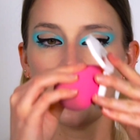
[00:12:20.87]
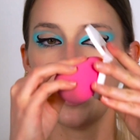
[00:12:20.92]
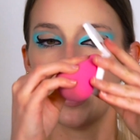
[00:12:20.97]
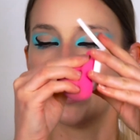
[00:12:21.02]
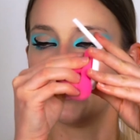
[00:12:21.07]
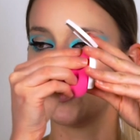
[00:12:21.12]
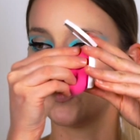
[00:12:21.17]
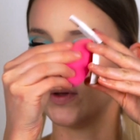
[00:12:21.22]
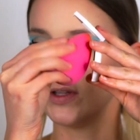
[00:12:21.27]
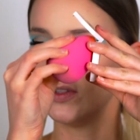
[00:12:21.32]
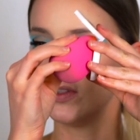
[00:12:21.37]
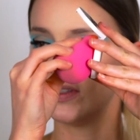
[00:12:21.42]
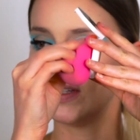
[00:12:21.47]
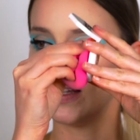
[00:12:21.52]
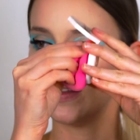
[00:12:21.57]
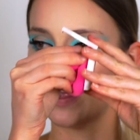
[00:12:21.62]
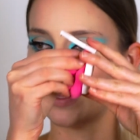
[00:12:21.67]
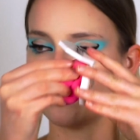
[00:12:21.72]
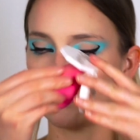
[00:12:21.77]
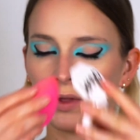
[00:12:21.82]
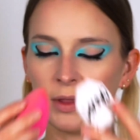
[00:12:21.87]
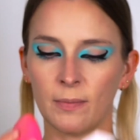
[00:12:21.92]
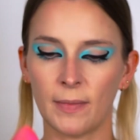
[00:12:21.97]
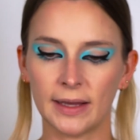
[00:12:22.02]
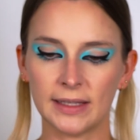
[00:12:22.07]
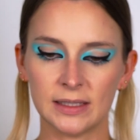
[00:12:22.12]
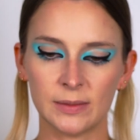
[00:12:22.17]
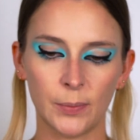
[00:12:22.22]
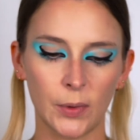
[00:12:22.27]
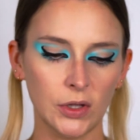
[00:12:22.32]
I'm going to take that with my
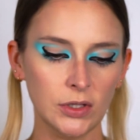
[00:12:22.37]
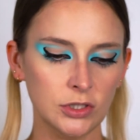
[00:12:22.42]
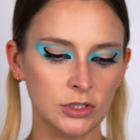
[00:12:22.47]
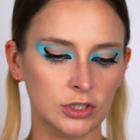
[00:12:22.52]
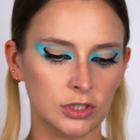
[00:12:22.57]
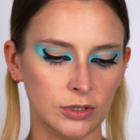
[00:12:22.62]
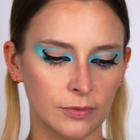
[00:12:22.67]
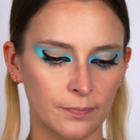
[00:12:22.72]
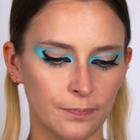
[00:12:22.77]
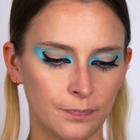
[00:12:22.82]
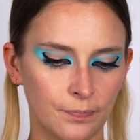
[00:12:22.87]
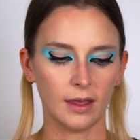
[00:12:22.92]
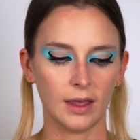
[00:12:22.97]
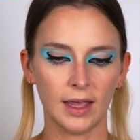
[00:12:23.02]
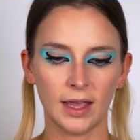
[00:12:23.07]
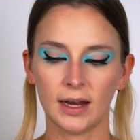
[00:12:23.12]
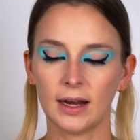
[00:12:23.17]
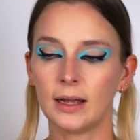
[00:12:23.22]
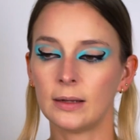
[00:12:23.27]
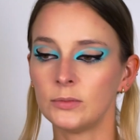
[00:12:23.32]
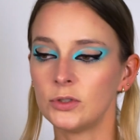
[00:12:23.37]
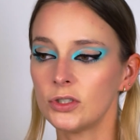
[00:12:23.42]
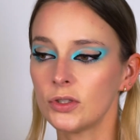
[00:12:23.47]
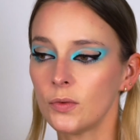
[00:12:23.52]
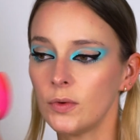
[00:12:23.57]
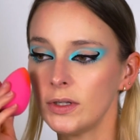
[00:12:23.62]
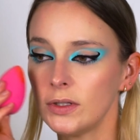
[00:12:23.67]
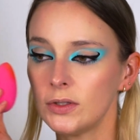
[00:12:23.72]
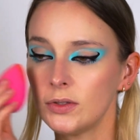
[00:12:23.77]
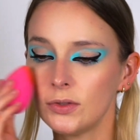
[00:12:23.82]
sponge and I'm just
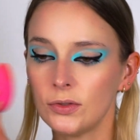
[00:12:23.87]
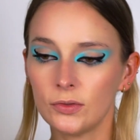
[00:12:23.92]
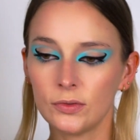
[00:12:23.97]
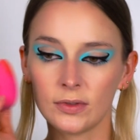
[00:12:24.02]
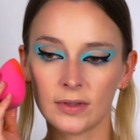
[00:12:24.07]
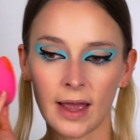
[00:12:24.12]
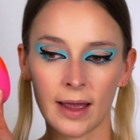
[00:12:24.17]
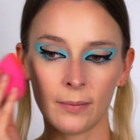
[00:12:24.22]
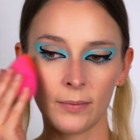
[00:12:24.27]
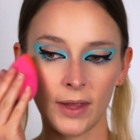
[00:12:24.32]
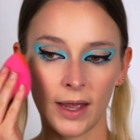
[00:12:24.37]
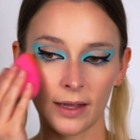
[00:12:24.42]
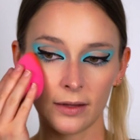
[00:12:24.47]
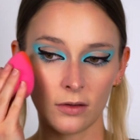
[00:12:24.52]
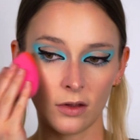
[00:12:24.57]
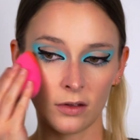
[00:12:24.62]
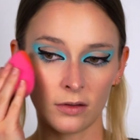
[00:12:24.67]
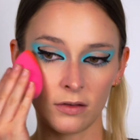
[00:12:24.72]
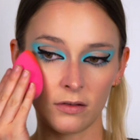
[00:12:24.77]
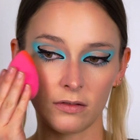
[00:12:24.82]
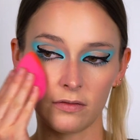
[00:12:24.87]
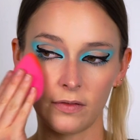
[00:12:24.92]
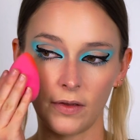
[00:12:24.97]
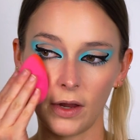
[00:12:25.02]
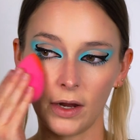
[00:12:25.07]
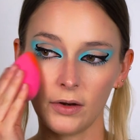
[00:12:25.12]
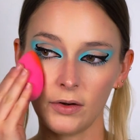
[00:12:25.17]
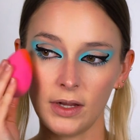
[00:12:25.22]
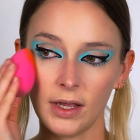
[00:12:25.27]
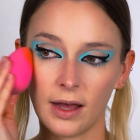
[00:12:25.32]
going to dab that on the
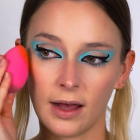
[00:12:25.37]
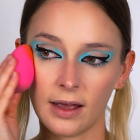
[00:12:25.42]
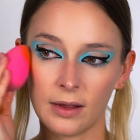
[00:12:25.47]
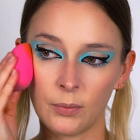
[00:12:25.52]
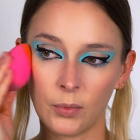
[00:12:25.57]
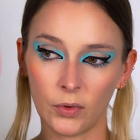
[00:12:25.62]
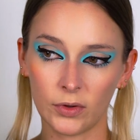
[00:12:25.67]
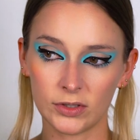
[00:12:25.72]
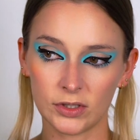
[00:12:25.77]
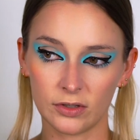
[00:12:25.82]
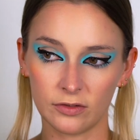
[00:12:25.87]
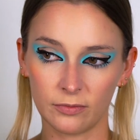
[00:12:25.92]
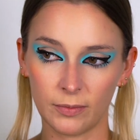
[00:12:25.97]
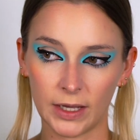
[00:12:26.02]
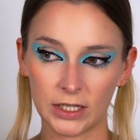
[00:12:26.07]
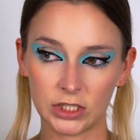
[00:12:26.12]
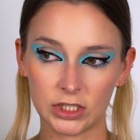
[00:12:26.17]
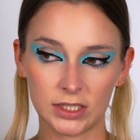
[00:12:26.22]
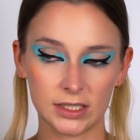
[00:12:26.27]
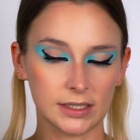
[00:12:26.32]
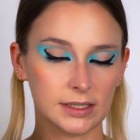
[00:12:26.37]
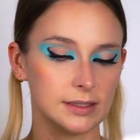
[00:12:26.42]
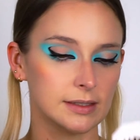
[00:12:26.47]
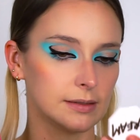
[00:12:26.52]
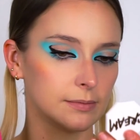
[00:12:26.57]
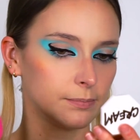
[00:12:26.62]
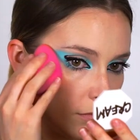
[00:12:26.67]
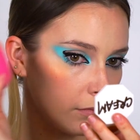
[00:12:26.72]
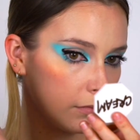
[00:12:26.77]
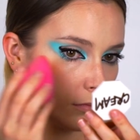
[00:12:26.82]
very high points of my cheeks.